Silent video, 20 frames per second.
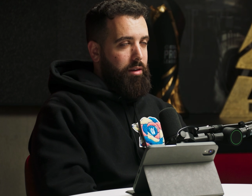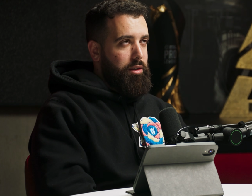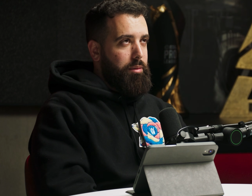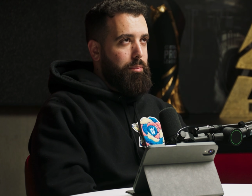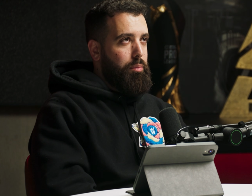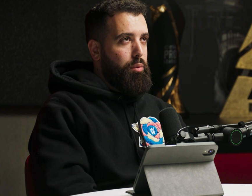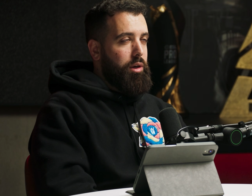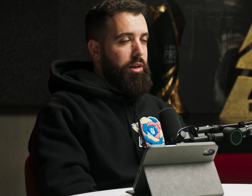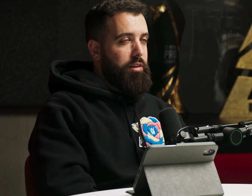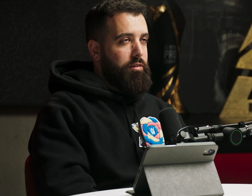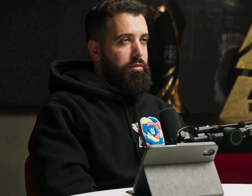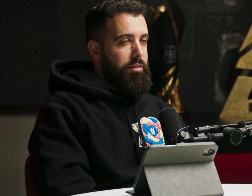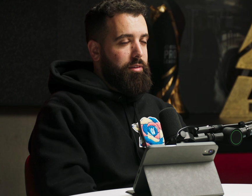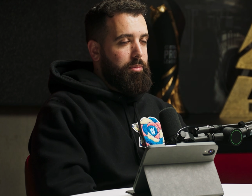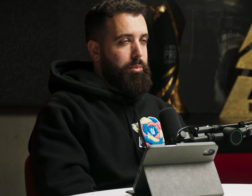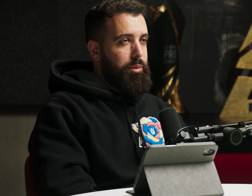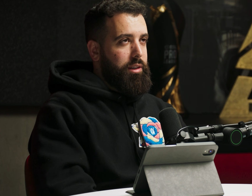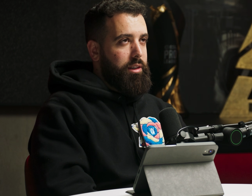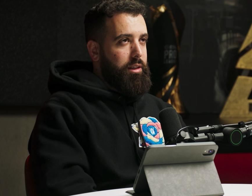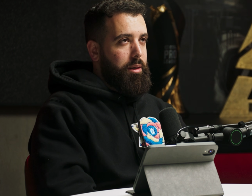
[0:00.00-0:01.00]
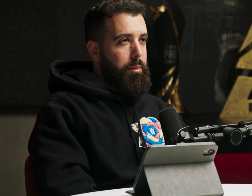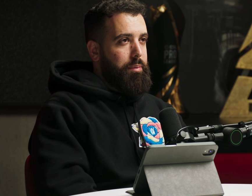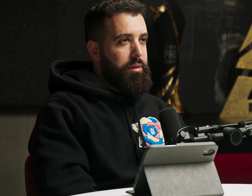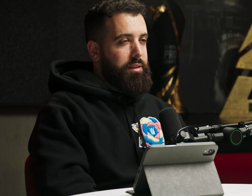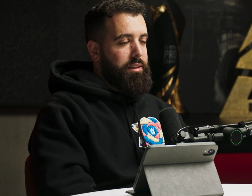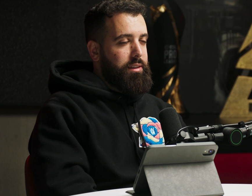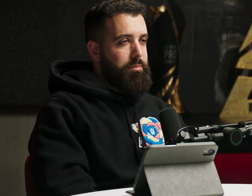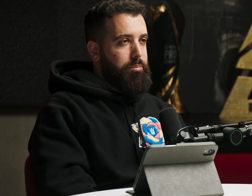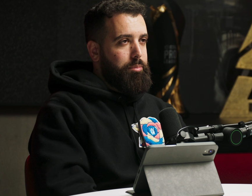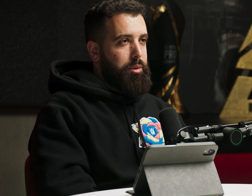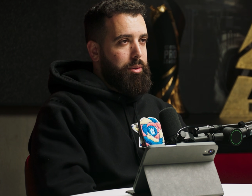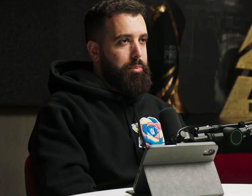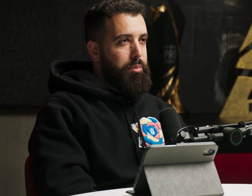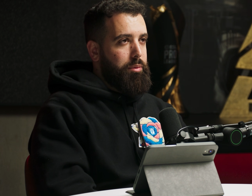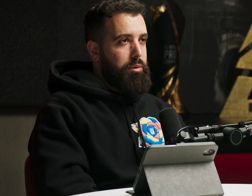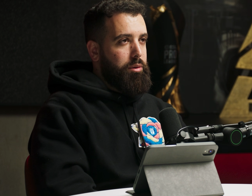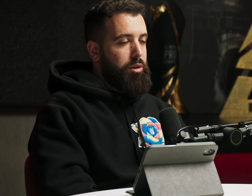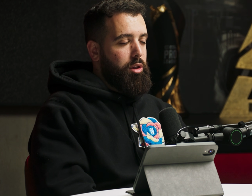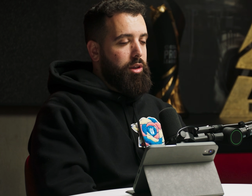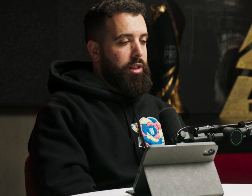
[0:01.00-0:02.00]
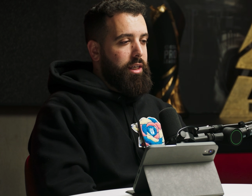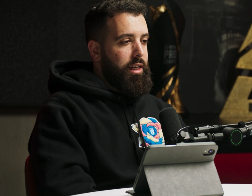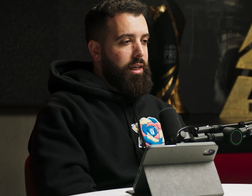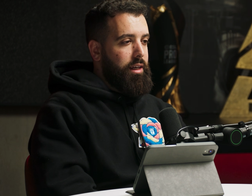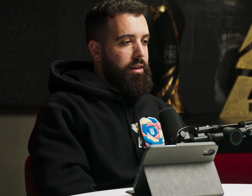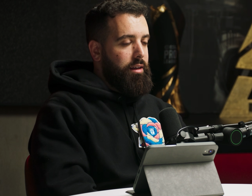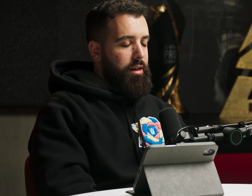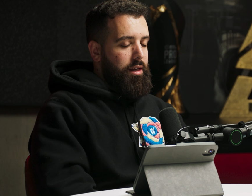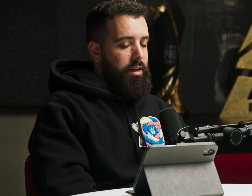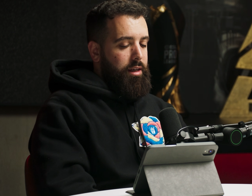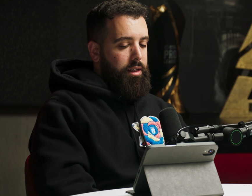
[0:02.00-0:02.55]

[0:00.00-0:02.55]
only point of bringing it up is people look at